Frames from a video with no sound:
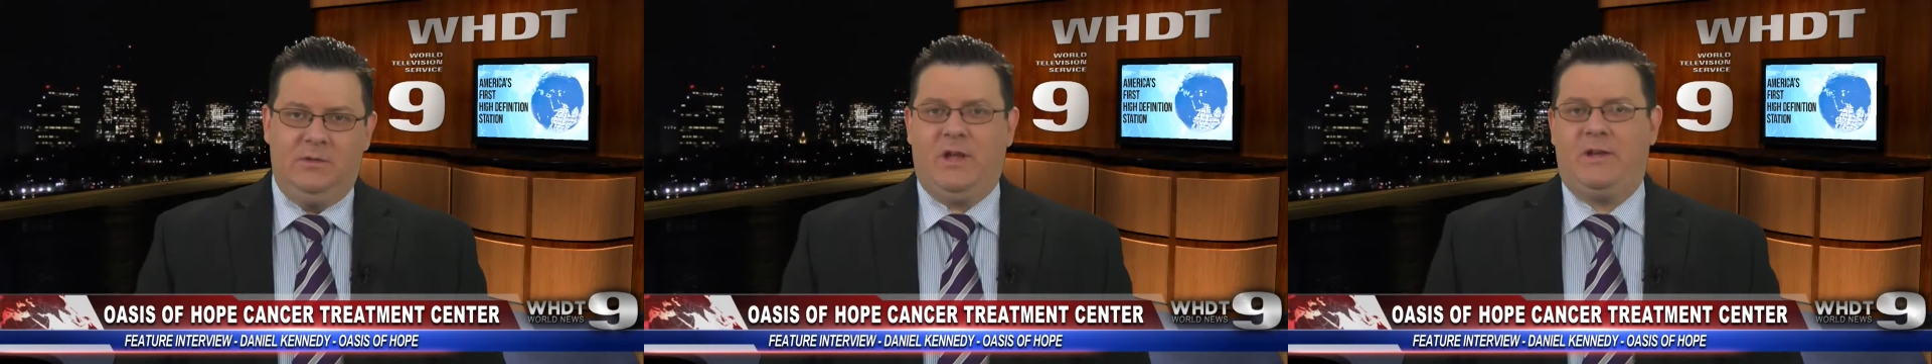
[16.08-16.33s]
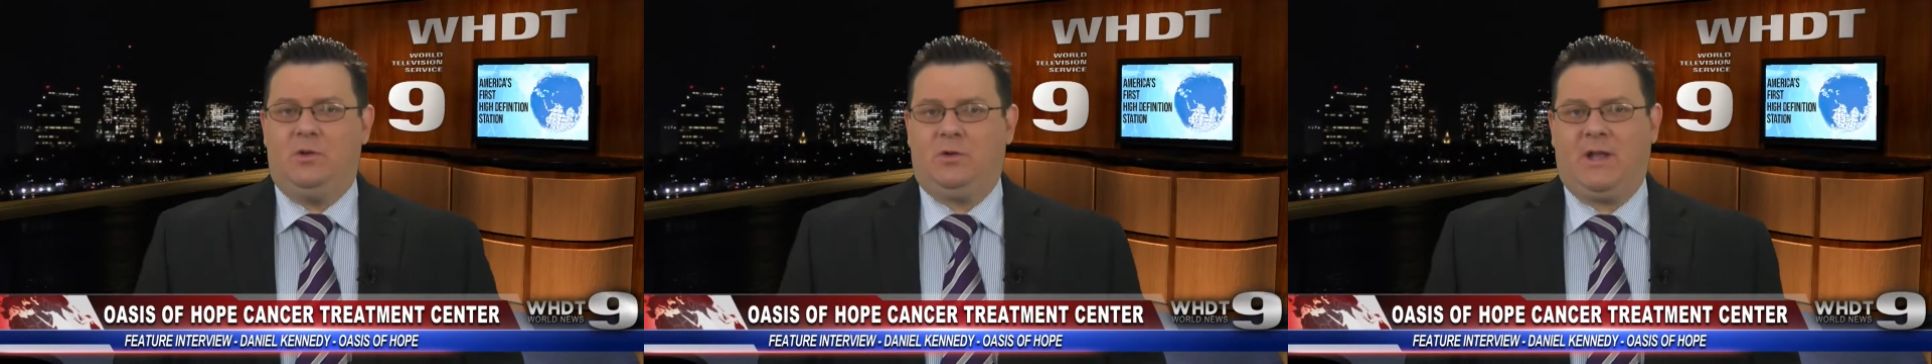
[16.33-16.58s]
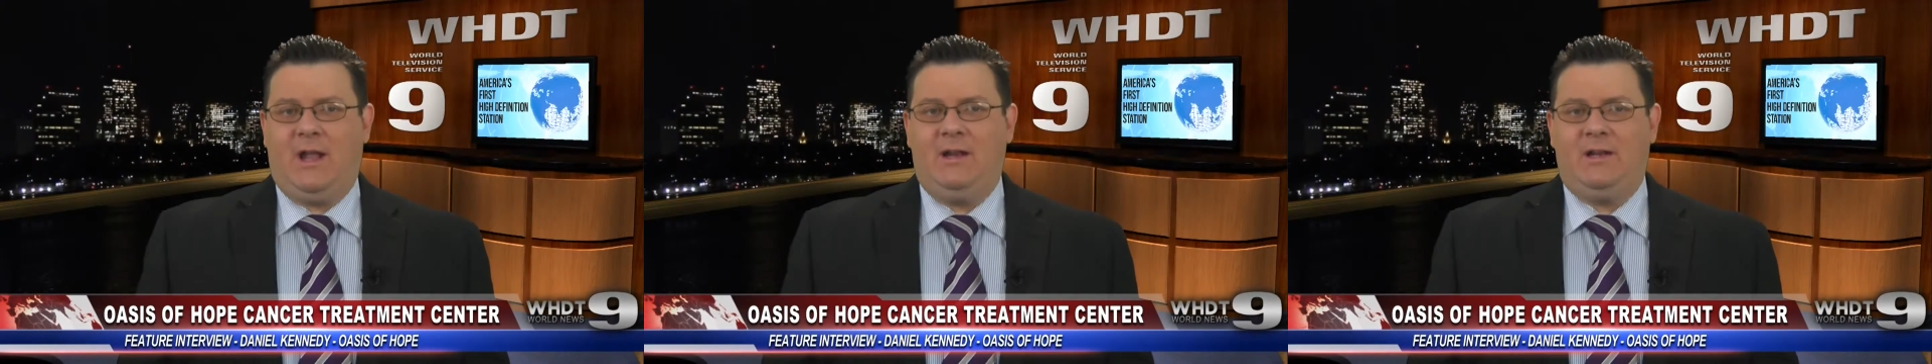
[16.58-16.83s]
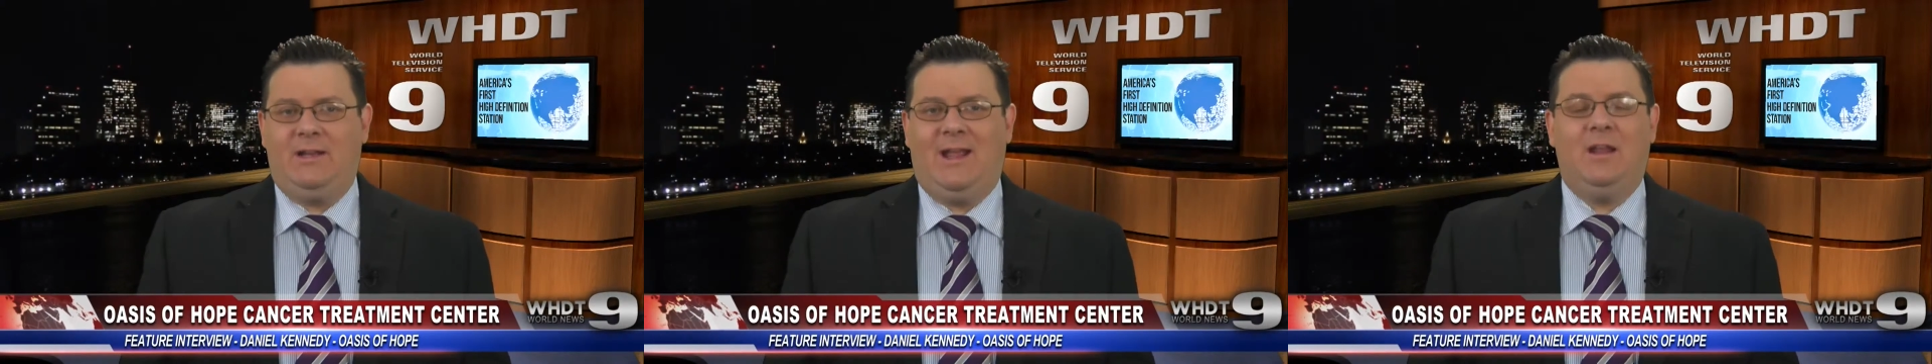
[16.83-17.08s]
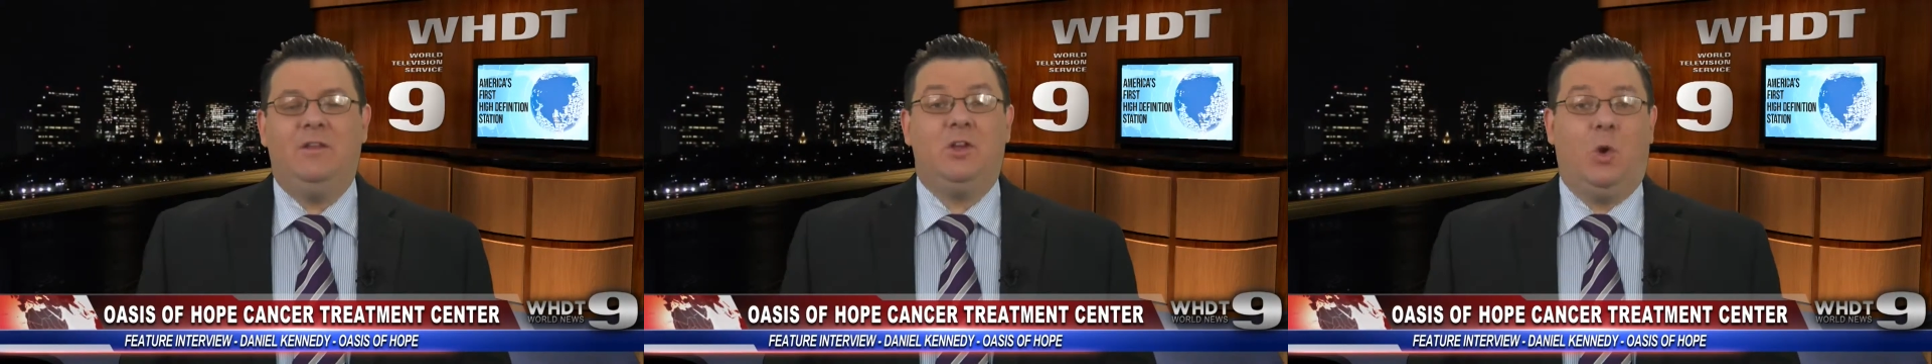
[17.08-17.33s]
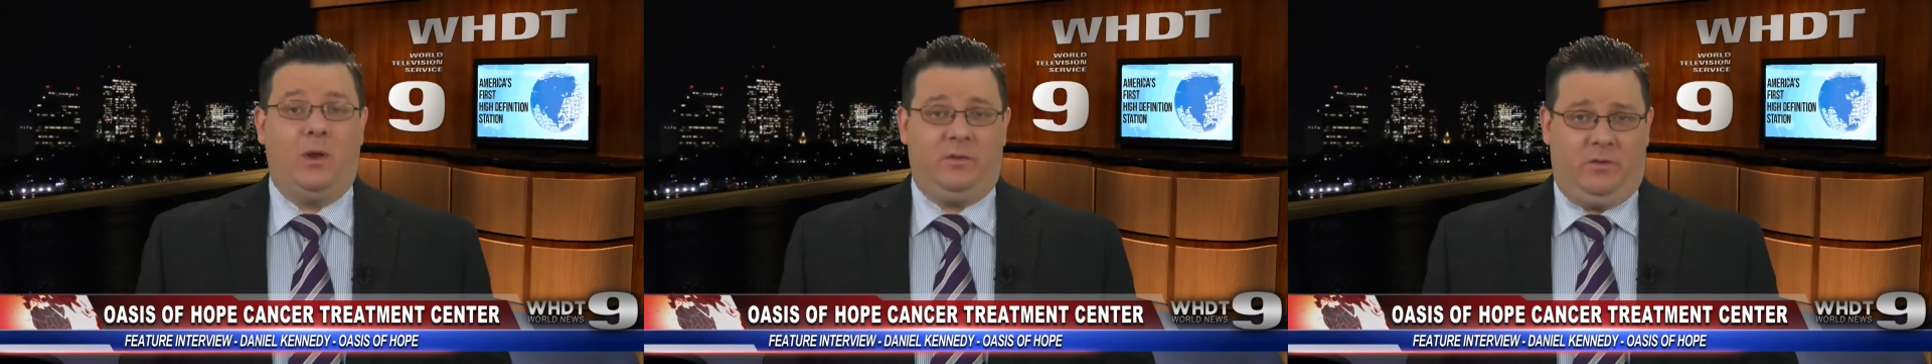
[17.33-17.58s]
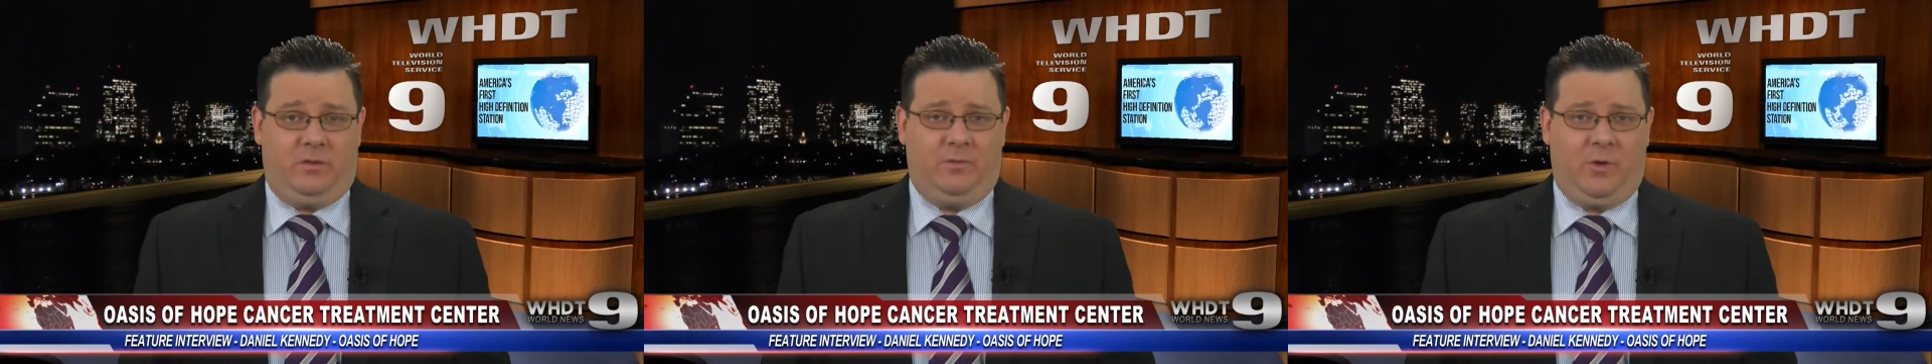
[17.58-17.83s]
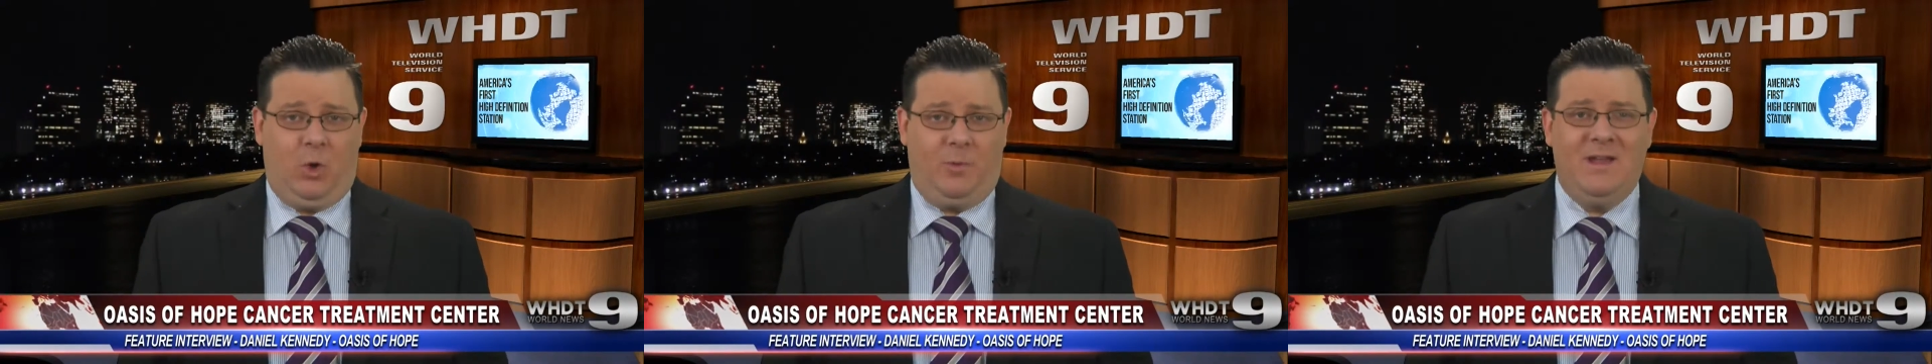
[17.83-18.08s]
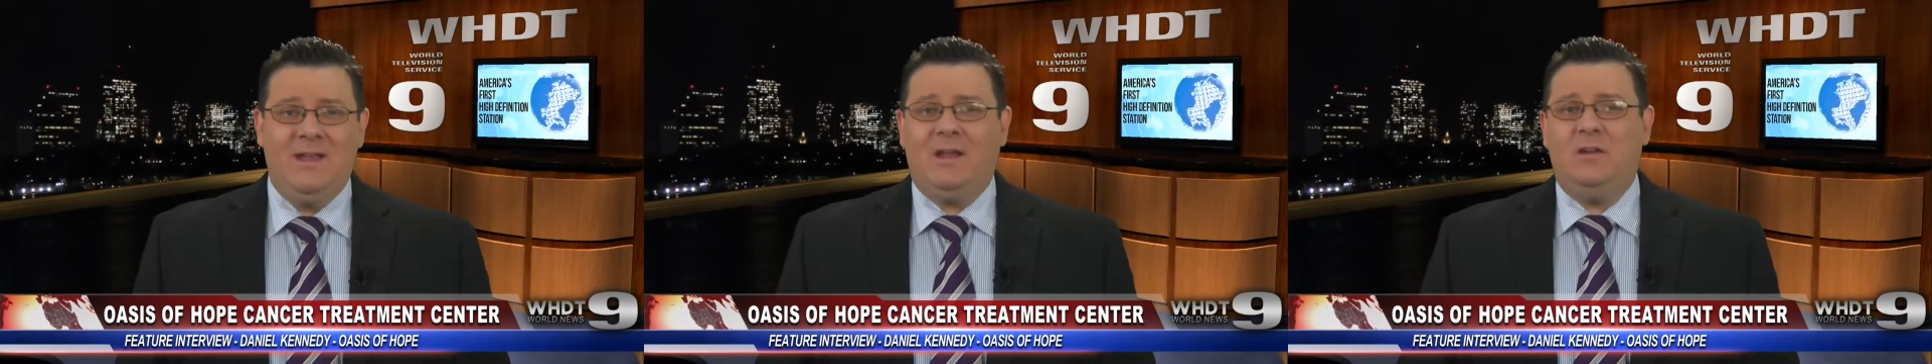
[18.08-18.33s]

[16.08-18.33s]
Daniel Kennedy and the Oasis of Hope